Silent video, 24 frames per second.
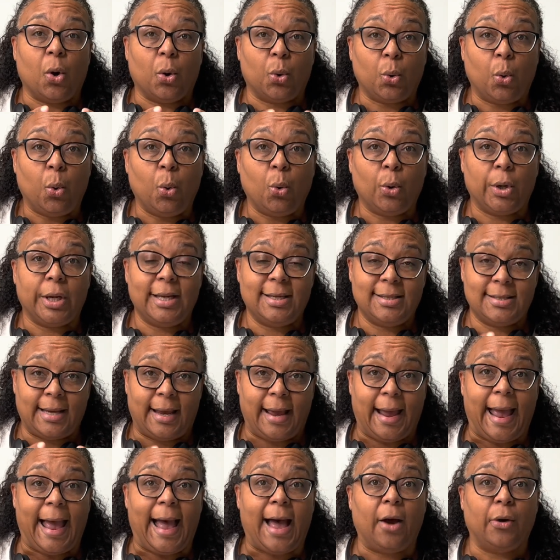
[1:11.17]
according to
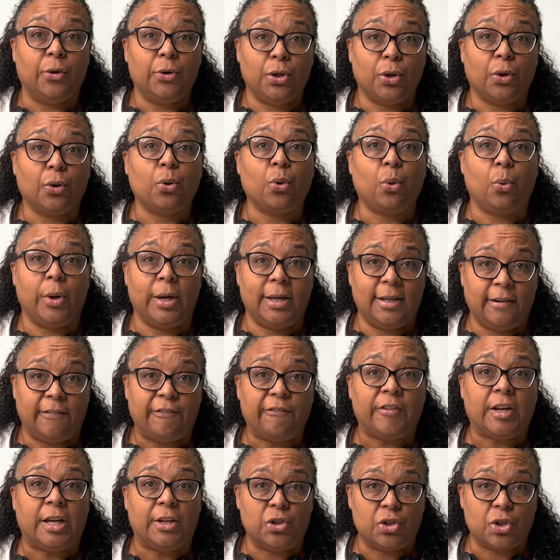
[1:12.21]
how you're going to
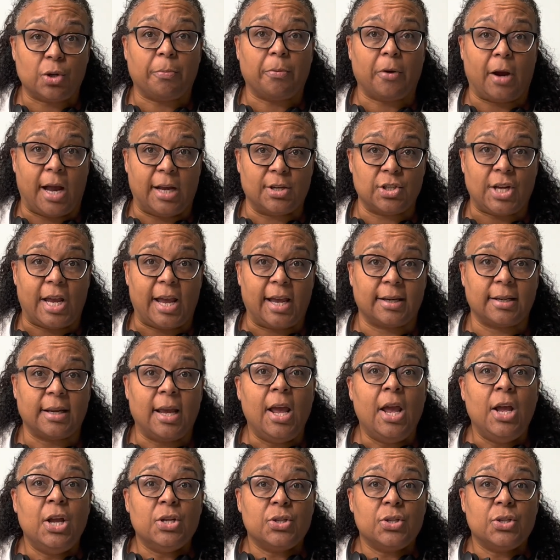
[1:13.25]
fund your project.